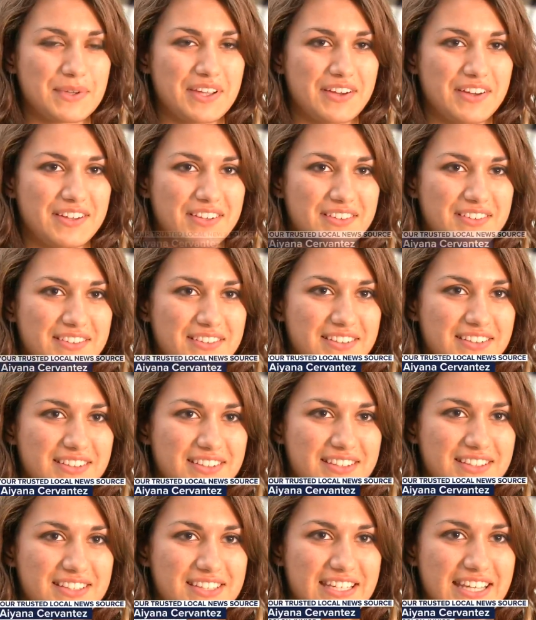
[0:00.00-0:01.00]
we all
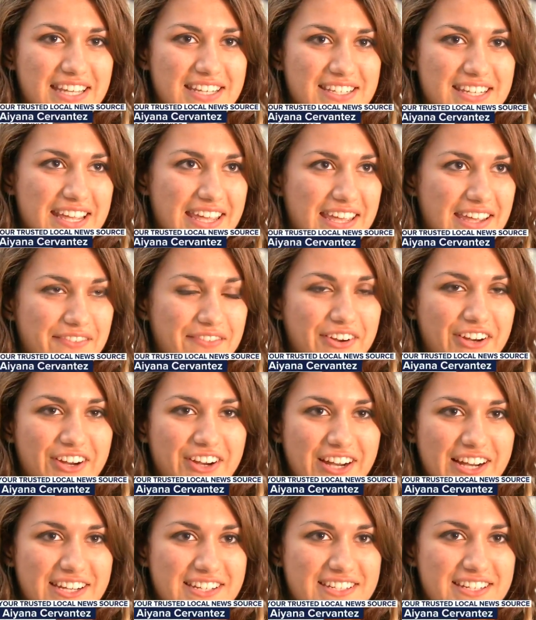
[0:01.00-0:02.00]
can take it for
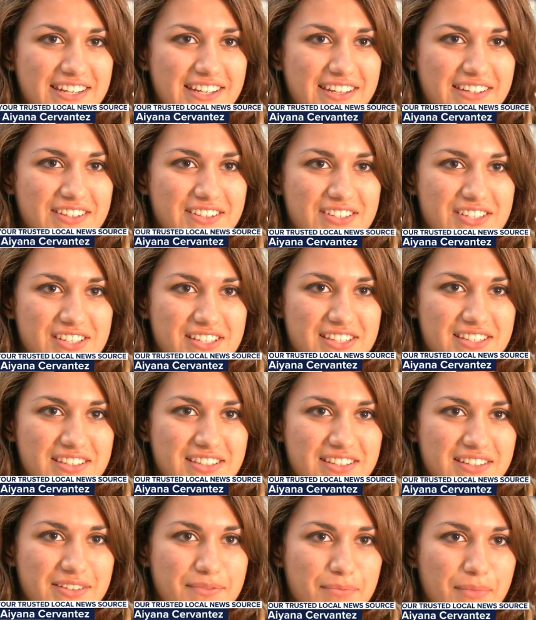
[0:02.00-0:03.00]
granted
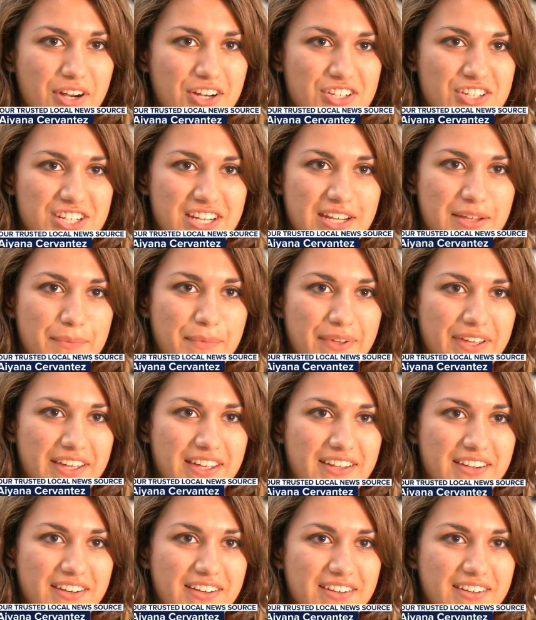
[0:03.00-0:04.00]
just marching,
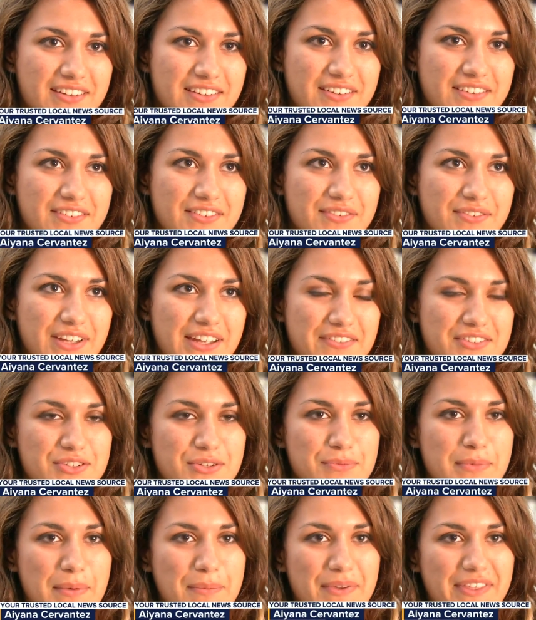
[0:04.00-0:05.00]
but we have to
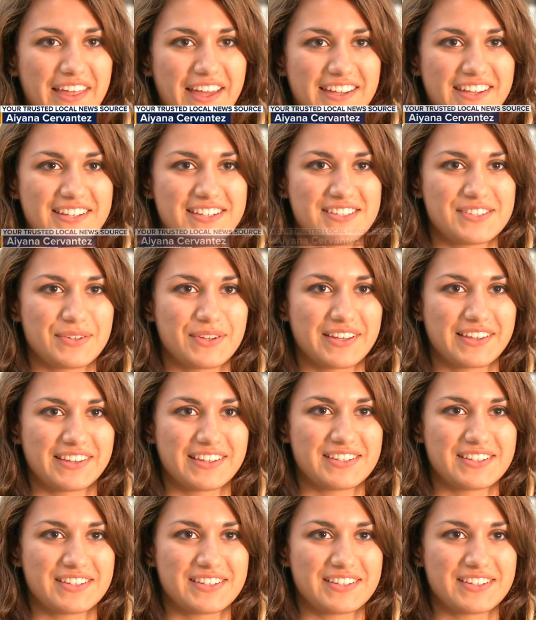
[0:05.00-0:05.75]
remember that he's doing